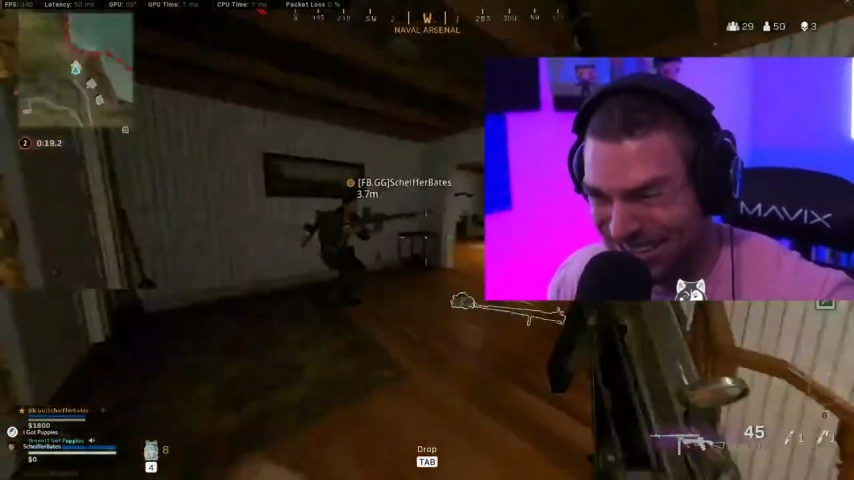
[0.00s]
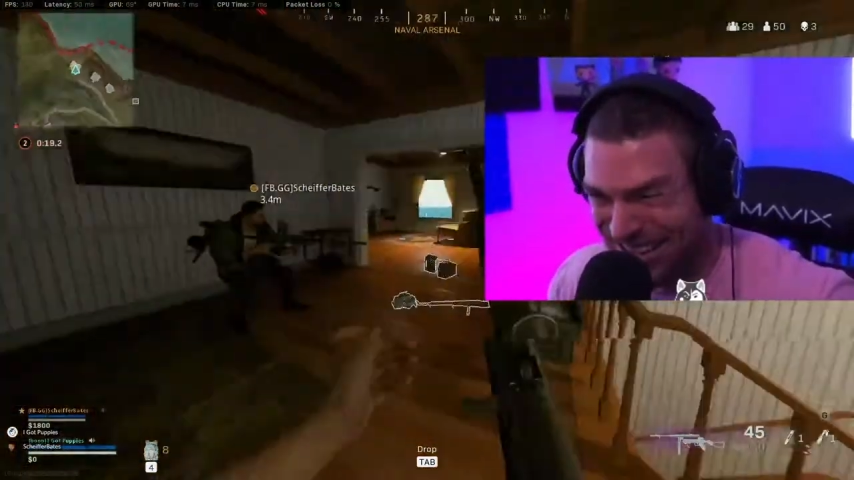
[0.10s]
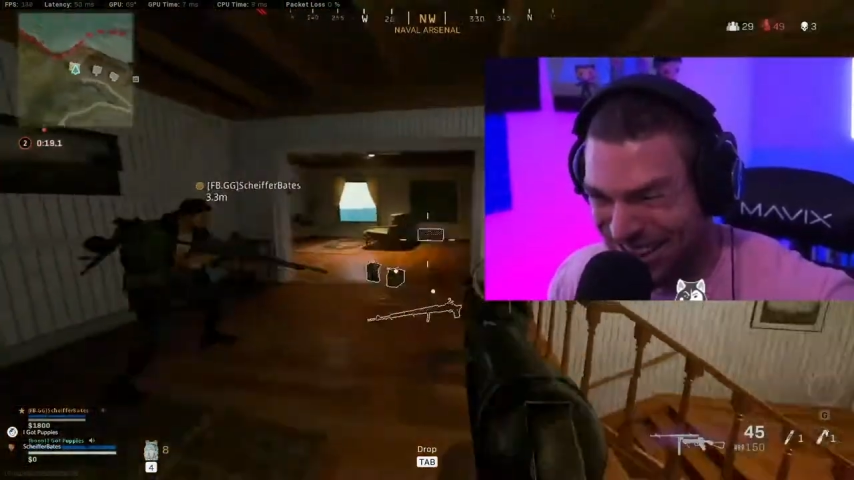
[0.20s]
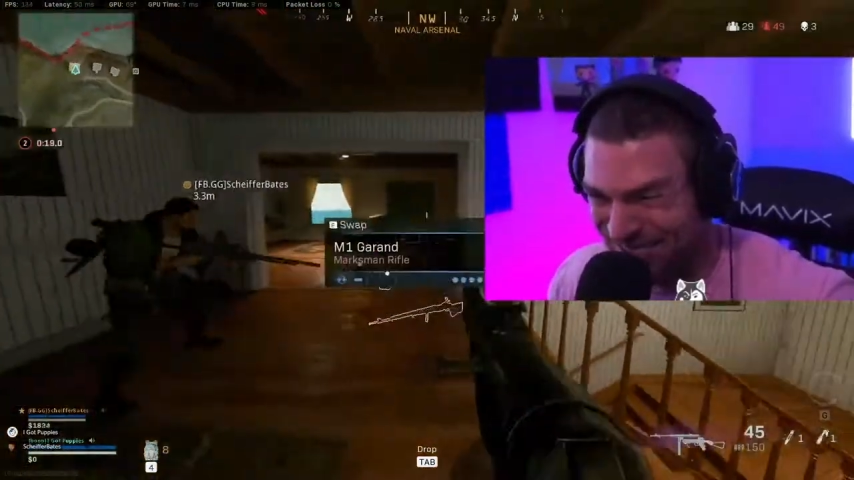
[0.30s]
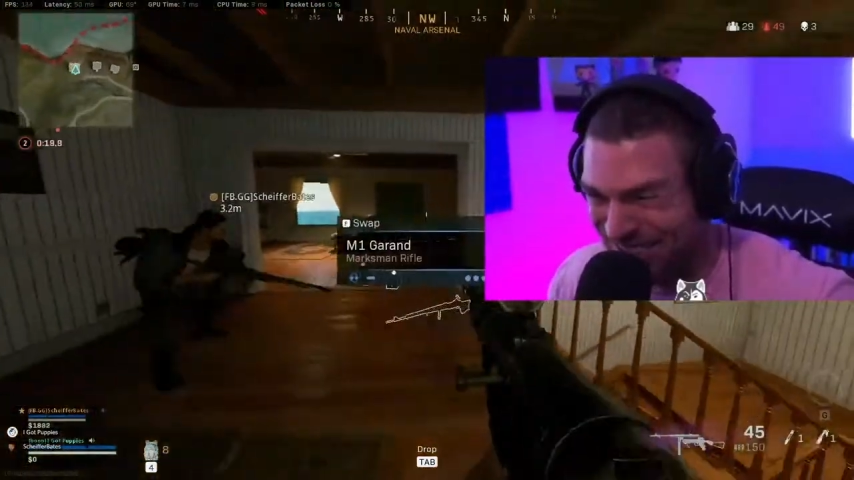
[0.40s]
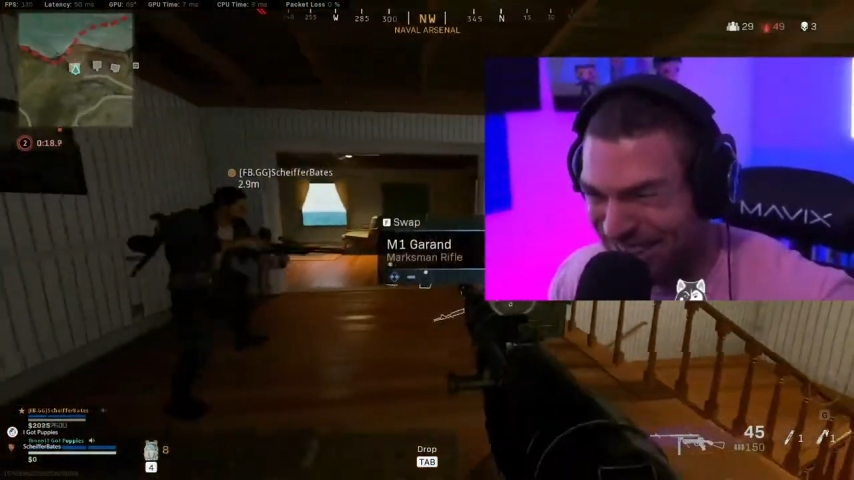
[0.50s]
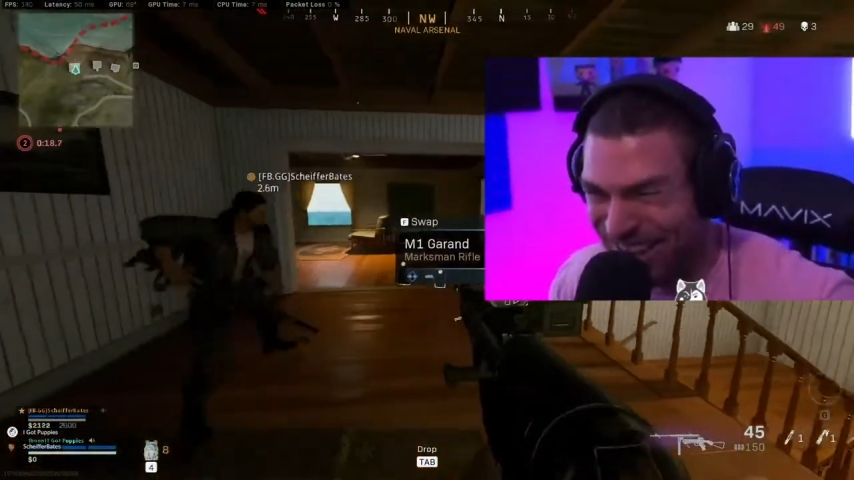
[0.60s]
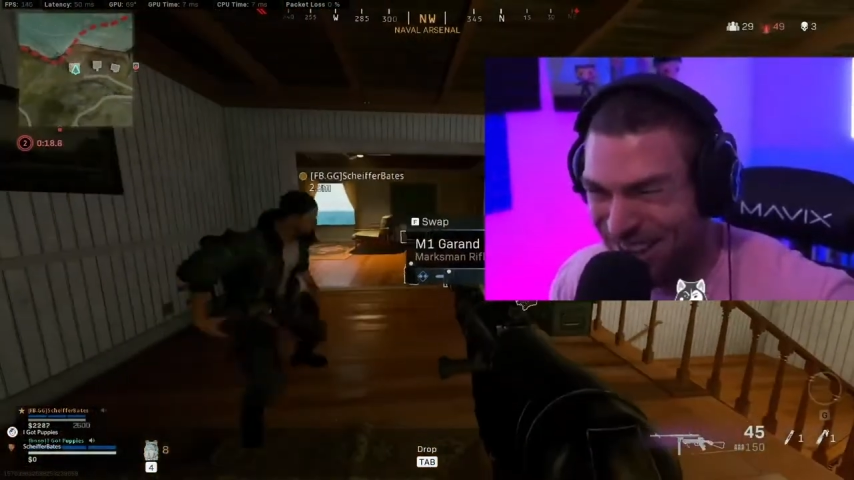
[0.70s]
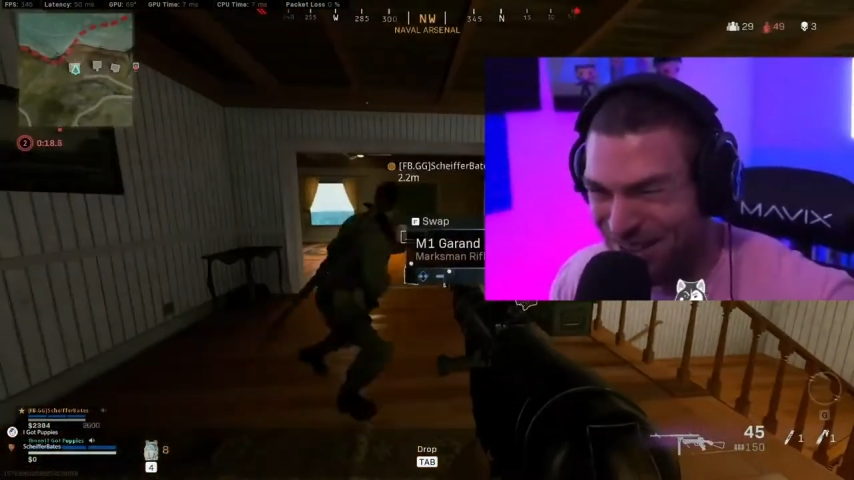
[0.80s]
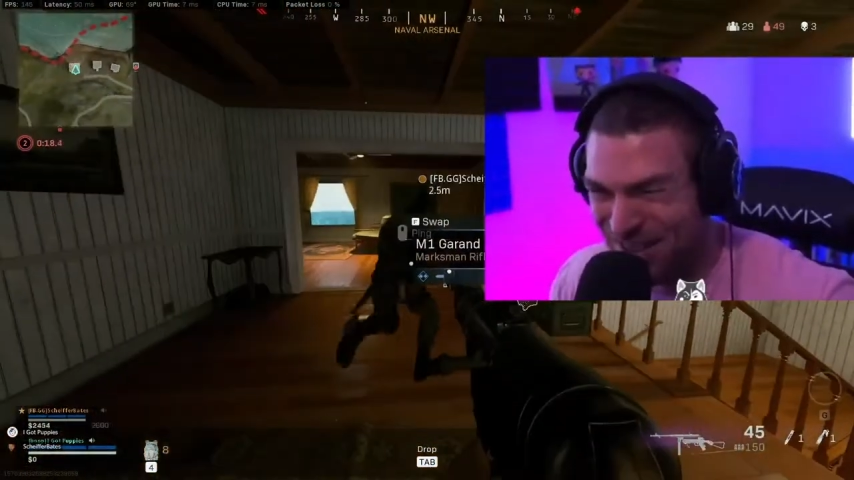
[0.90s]
to happen.
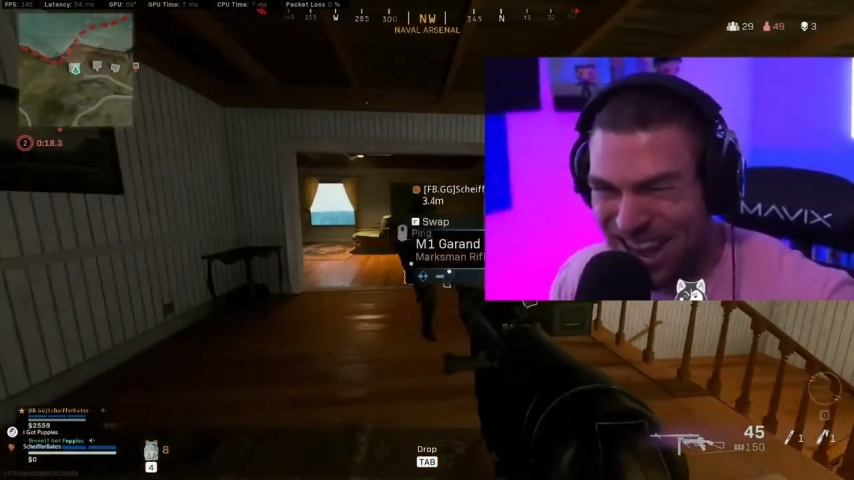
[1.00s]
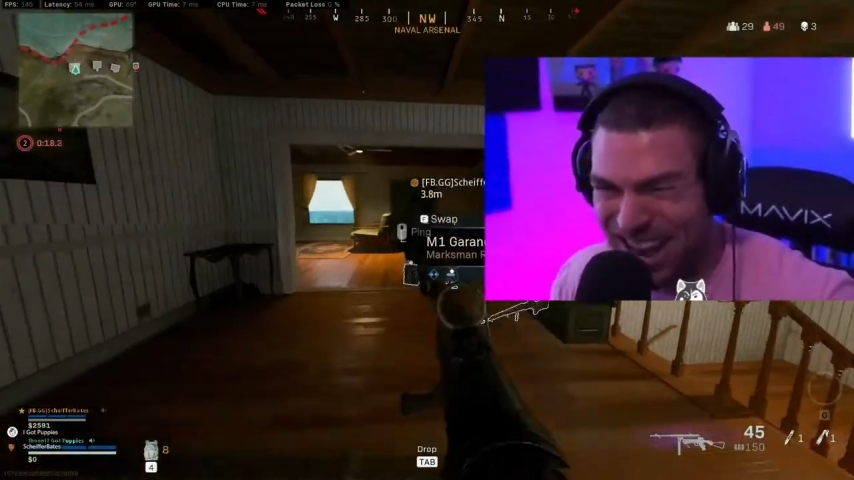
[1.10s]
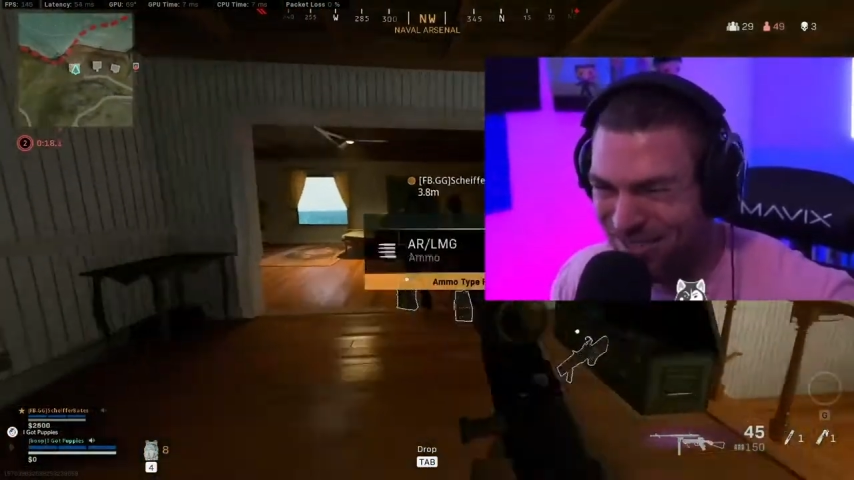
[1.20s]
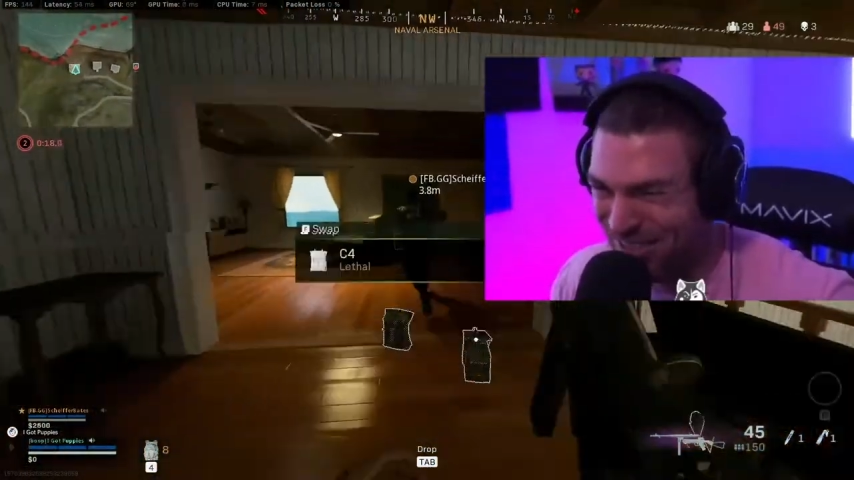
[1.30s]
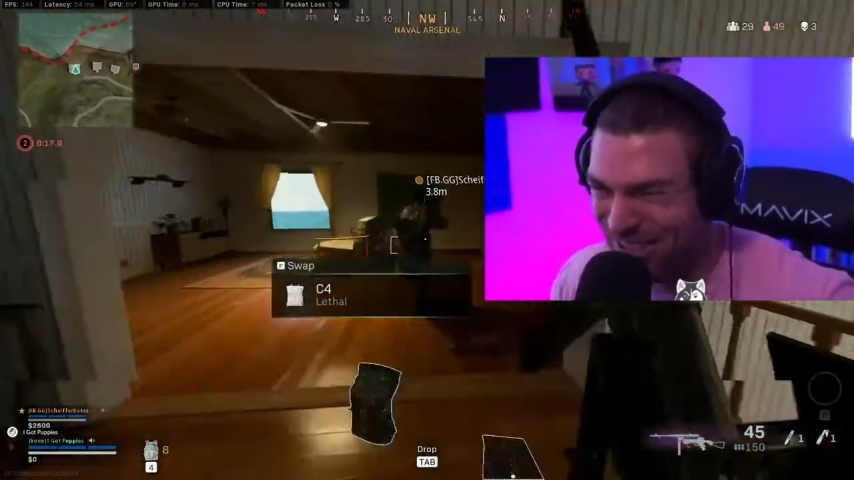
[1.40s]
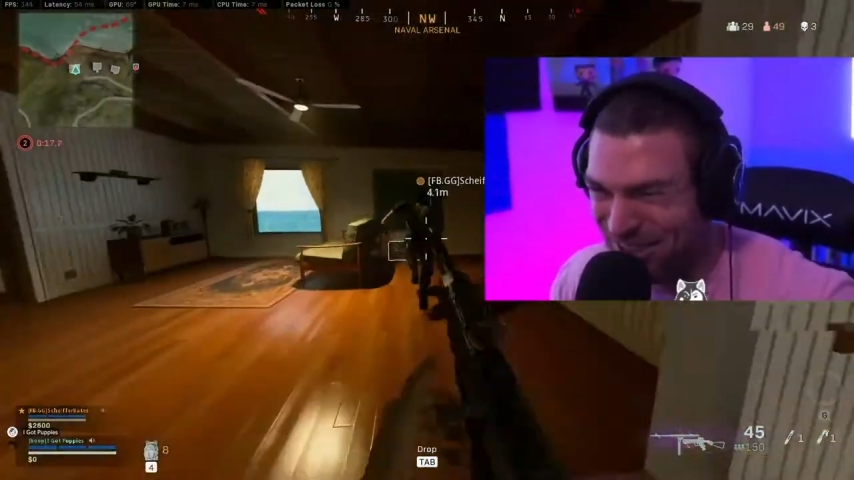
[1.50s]
Whenever you